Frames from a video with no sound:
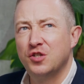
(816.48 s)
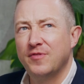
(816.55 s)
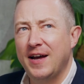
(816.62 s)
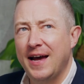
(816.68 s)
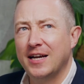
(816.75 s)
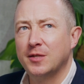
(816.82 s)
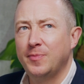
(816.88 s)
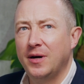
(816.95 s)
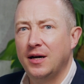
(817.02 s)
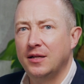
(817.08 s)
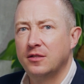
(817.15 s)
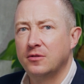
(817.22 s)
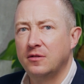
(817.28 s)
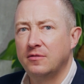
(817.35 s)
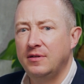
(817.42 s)
Rate Experts,
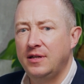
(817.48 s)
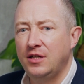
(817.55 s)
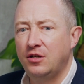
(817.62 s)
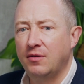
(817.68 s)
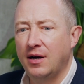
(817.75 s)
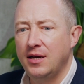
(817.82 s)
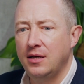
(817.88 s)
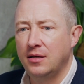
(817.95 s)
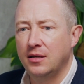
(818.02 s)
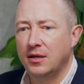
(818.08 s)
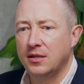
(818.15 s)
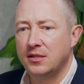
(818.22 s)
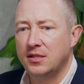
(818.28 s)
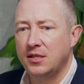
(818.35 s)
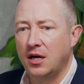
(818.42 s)
who are a really great
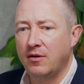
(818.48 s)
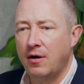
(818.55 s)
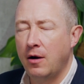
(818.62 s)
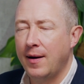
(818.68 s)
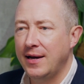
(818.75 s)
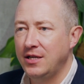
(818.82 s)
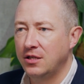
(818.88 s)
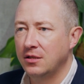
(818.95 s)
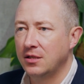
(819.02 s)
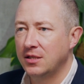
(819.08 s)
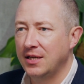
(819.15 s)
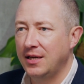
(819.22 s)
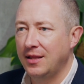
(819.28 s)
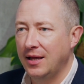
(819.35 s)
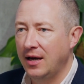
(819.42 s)
CRO
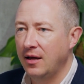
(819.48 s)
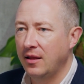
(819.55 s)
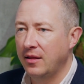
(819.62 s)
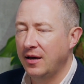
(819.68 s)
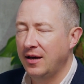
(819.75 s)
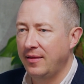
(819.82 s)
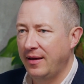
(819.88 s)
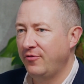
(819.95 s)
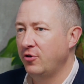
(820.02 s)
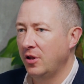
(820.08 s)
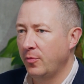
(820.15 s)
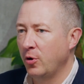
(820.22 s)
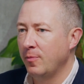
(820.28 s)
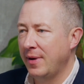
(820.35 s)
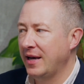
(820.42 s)
agency, they've got the
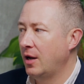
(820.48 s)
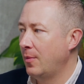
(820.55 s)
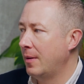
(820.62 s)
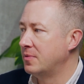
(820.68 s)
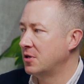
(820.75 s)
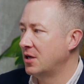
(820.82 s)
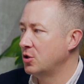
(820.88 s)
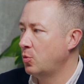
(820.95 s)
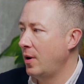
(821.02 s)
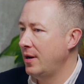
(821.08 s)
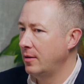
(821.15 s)
book Making Websites Win.